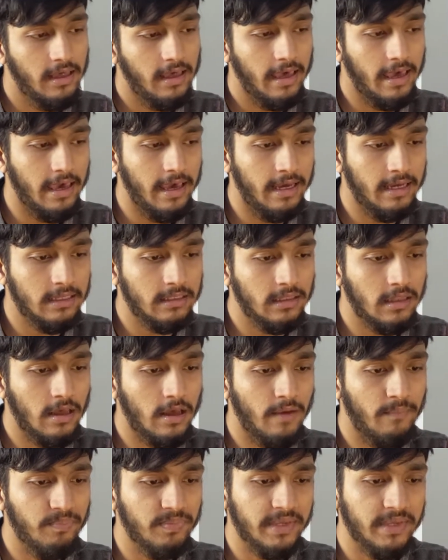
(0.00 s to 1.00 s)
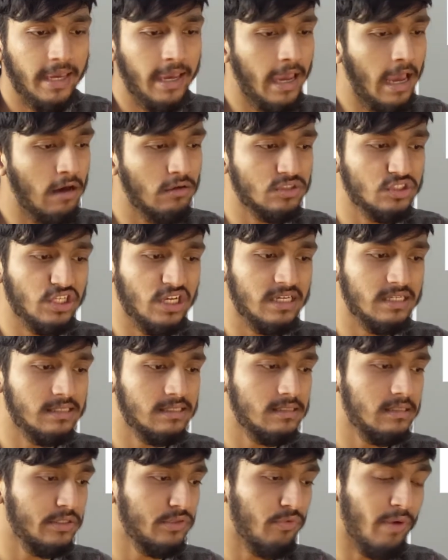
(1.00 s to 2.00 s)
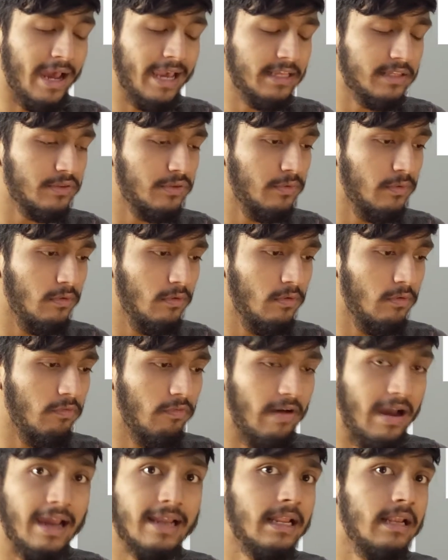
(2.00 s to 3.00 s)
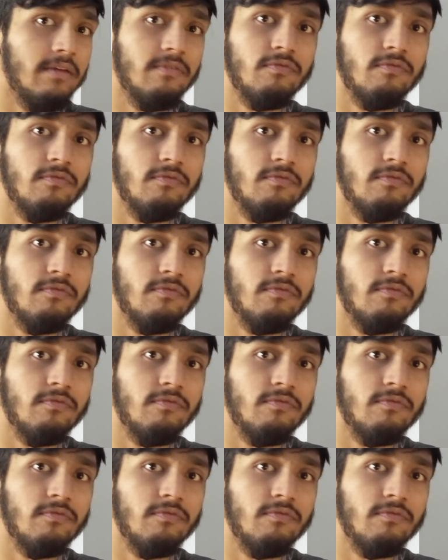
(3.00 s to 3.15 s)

And yeah, I was just trying to find any